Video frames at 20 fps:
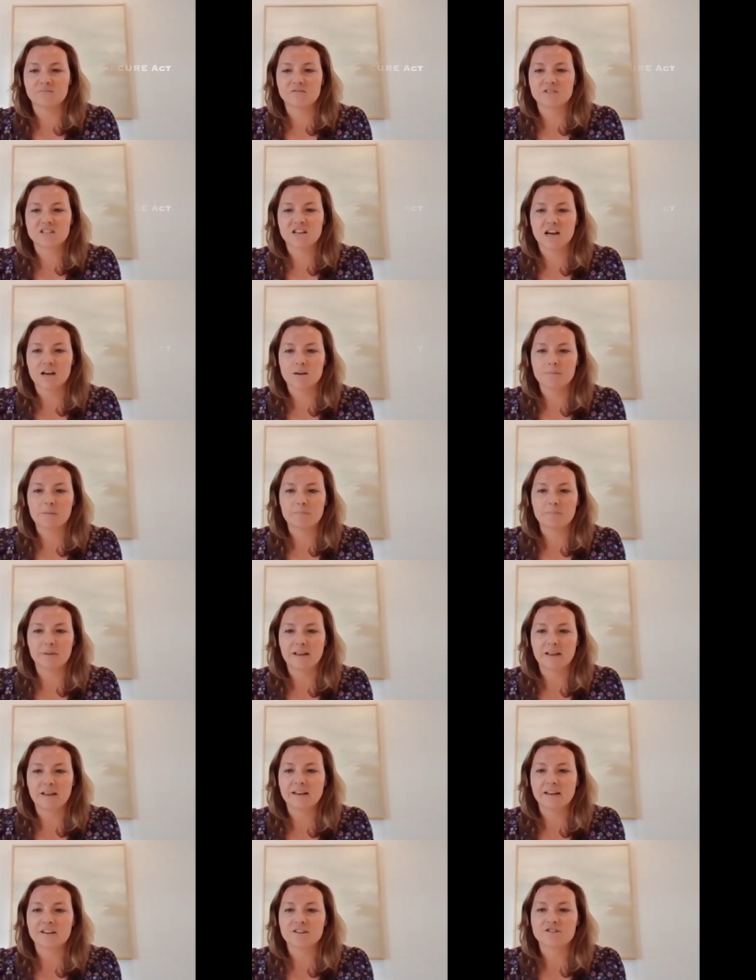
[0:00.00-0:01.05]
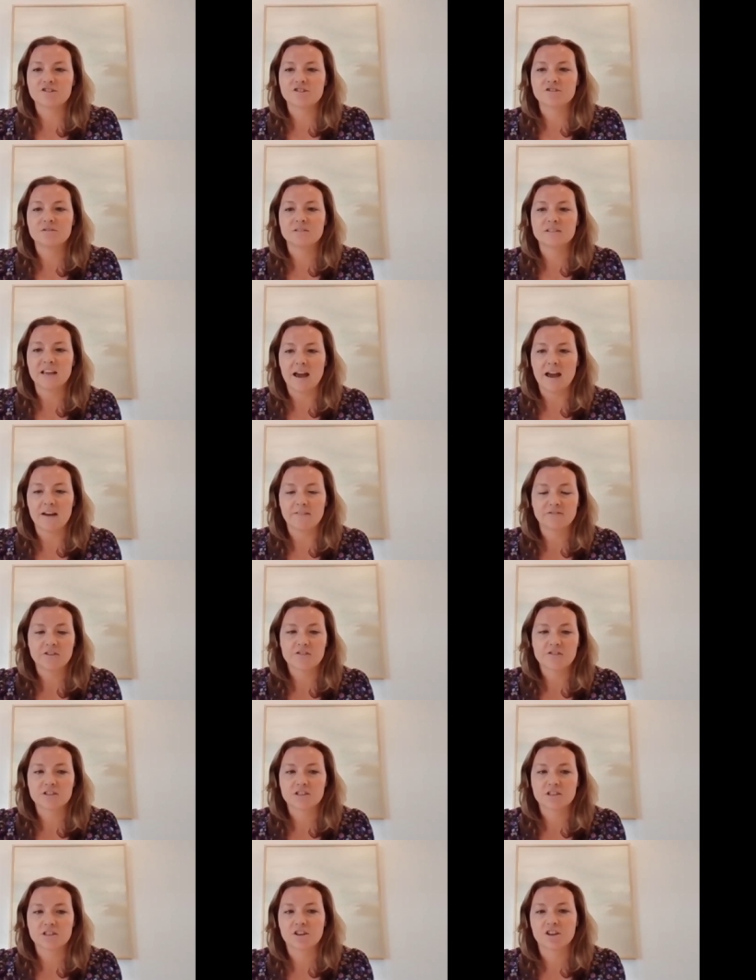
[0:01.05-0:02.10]
here to talk about some retirement
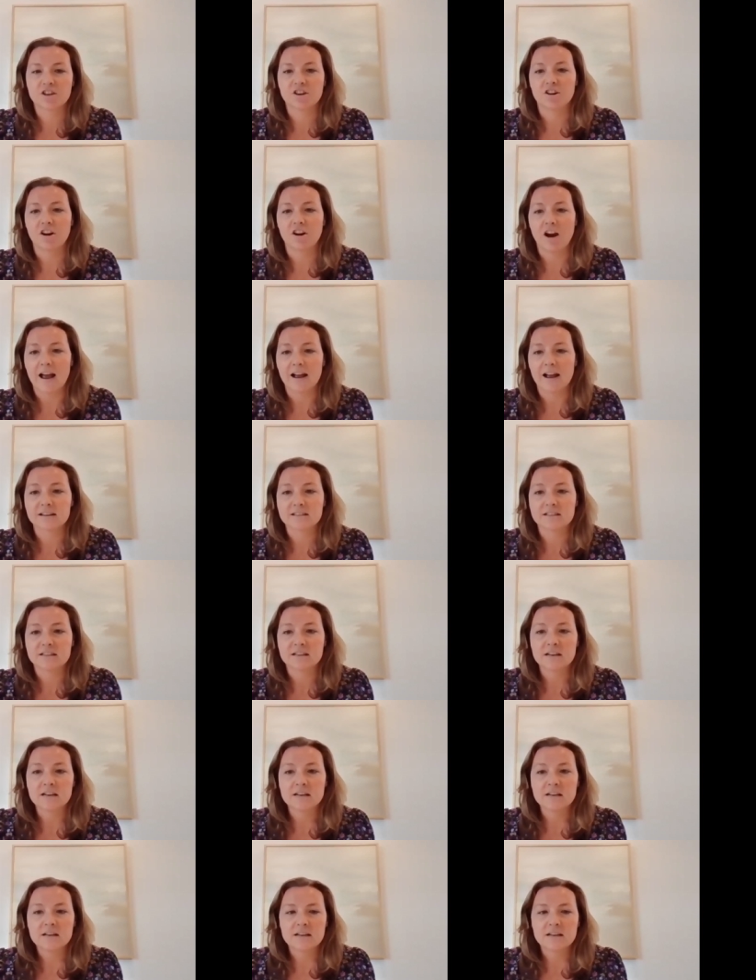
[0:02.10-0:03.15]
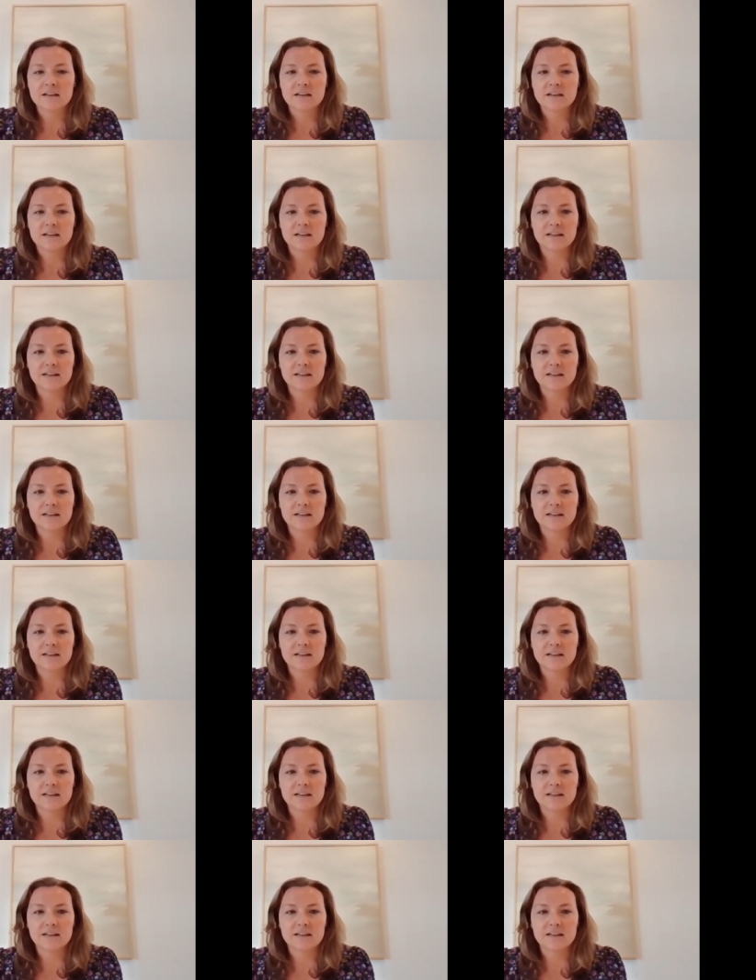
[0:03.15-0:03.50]
planning issues after the SECURE.